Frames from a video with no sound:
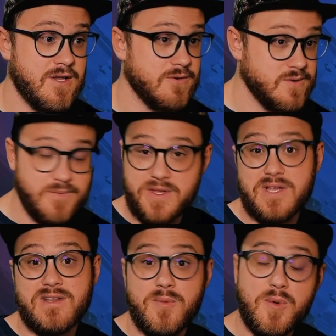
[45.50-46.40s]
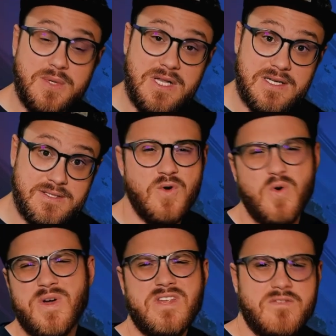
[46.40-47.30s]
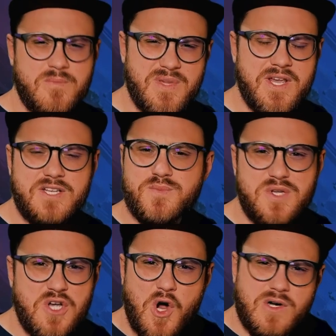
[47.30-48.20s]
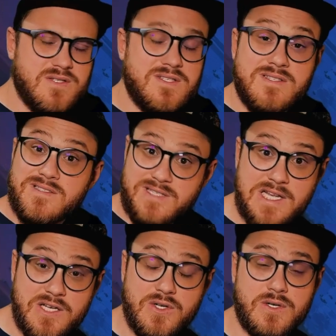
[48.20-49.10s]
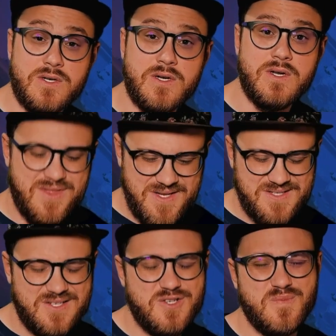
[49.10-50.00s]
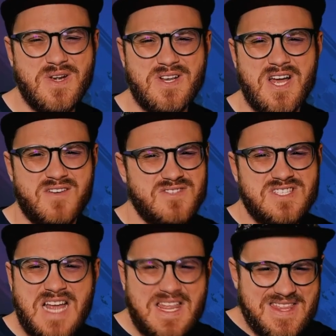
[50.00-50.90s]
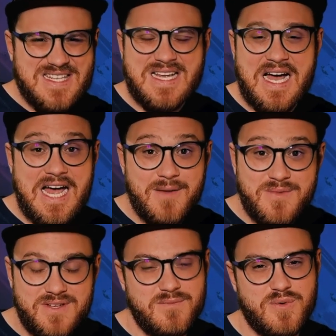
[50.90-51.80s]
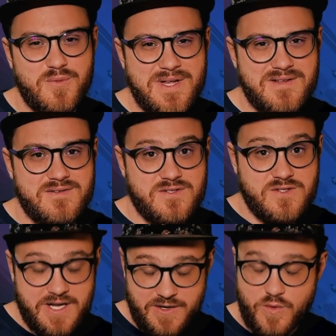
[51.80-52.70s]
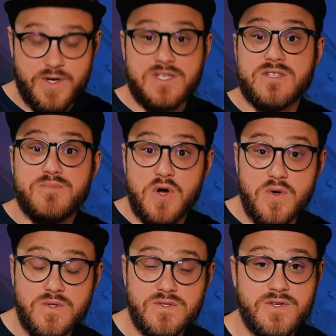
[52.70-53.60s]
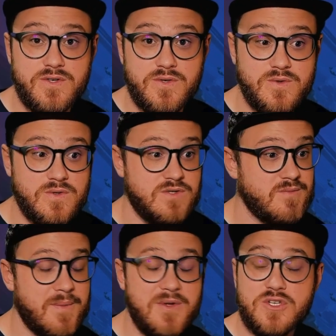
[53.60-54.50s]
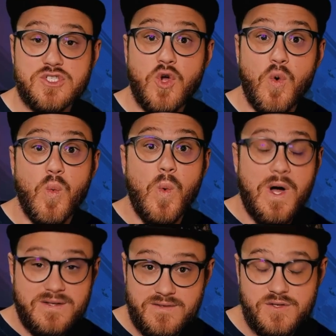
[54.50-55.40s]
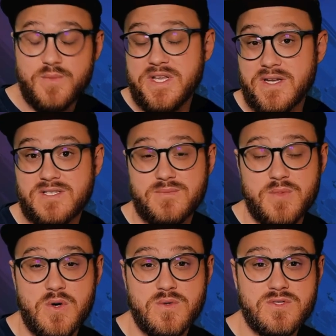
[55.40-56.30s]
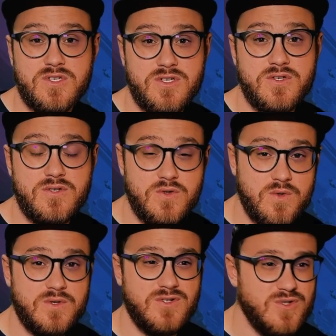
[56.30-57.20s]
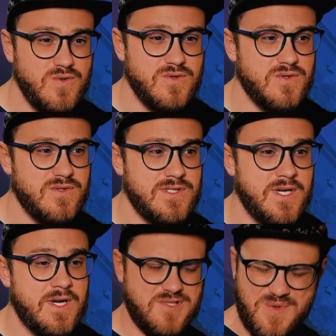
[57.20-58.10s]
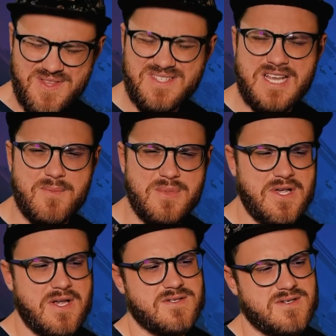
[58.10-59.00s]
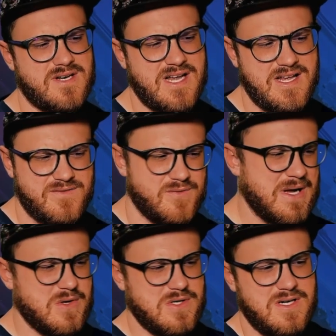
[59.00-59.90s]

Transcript: through something like Table Plus or even PHP Artisan Tinker things that you might not have just had the time to implement and or expose to your users or maybe you just don't want to be exposed to your users so in this application, I have about